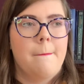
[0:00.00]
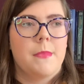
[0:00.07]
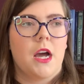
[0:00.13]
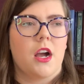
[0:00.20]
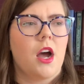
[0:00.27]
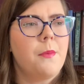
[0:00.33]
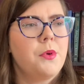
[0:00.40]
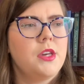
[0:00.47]

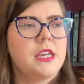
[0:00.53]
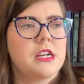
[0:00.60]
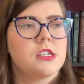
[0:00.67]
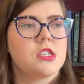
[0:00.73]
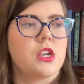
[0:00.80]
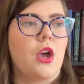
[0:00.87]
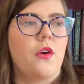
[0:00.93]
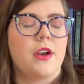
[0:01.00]
a couple
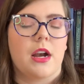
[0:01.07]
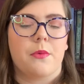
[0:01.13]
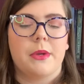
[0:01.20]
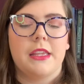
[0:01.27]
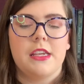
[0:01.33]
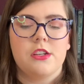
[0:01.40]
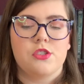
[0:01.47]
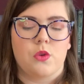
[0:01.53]
years ago and I
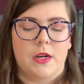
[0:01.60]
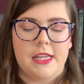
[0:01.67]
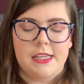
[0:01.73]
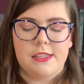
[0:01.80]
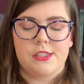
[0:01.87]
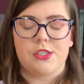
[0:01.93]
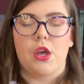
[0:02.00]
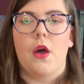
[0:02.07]
really enjoyed
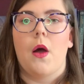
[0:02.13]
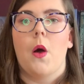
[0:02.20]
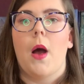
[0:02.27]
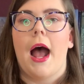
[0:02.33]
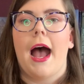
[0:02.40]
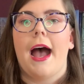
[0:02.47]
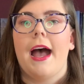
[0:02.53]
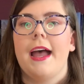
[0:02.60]
it. So
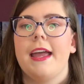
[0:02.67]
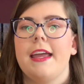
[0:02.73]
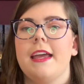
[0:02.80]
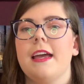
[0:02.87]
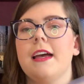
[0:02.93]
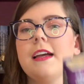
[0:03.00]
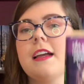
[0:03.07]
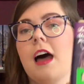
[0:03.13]

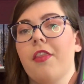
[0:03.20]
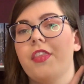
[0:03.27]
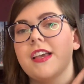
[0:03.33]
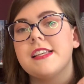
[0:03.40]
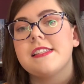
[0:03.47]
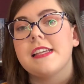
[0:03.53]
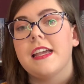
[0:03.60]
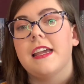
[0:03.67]
I got
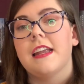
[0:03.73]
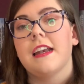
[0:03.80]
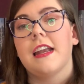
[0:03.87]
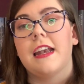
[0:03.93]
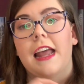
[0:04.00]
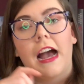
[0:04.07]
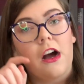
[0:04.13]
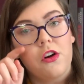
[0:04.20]
this in
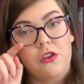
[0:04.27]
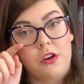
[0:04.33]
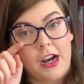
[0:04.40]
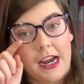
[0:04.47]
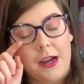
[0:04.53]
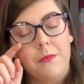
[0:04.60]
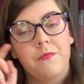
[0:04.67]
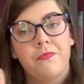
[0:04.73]
an owl
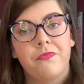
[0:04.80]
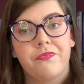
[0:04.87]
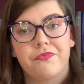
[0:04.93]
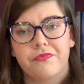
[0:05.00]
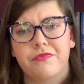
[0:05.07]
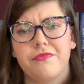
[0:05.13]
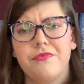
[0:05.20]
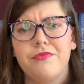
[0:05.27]
crate
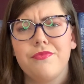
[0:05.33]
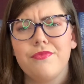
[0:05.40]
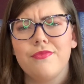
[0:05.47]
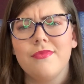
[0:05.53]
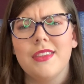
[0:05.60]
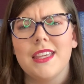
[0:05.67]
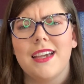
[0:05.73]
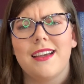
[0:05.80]

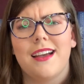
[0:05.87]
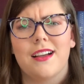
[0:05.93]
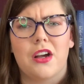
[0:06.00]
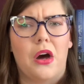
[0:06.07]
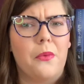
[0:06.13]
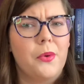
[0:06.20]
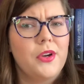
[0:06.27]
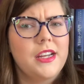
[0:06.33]
a
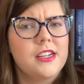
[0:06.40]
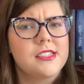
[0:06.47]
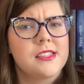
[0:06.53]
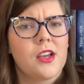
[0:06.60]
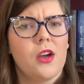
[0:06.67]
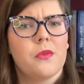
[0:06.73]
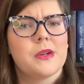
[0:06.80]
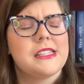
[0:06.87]
couple years
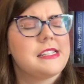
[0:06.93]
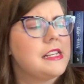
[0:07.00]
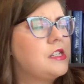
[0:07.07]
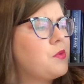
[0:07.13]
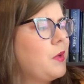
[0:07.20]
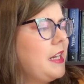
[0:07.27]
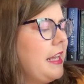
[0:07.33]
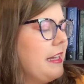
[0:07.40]
ago. I want to say
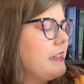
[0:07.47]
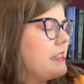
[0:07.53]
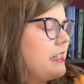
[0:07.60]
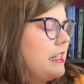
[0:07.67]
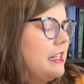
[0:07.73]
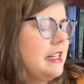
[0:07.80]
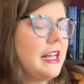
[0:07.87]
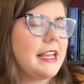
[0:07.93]

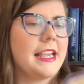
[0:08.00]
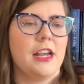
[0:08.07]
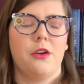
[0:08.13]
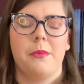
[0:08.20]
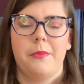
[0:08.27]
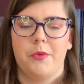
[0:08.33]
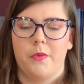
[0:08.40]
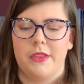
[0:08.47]
2018. I can't
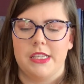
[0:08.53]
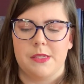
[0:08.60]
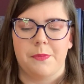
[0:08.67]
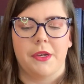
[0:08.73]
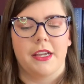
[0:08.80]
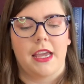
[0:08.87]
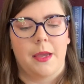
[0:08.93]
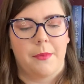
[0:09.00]
remember when this
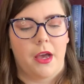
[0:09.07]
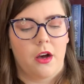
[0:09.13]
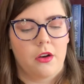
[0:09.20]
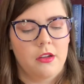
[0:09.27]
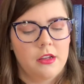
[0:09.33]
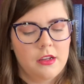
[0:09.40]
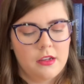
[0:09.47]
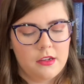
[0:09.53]
book came out.
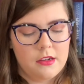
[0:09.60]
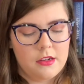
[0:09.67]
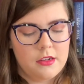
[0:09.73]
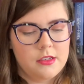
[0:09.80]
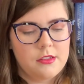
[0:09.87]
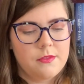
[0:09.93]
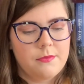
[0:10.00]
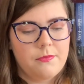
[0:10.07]

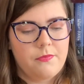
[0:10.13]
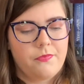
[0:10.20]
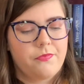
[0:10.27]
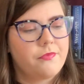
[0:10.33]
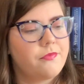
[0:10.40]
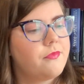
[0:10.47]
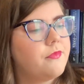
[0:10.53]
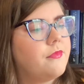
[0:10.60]

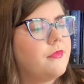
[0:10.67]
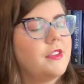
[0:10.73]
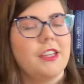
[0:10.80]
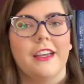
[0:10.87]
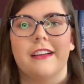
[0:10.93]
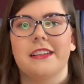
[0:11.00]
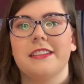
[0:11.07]
Look,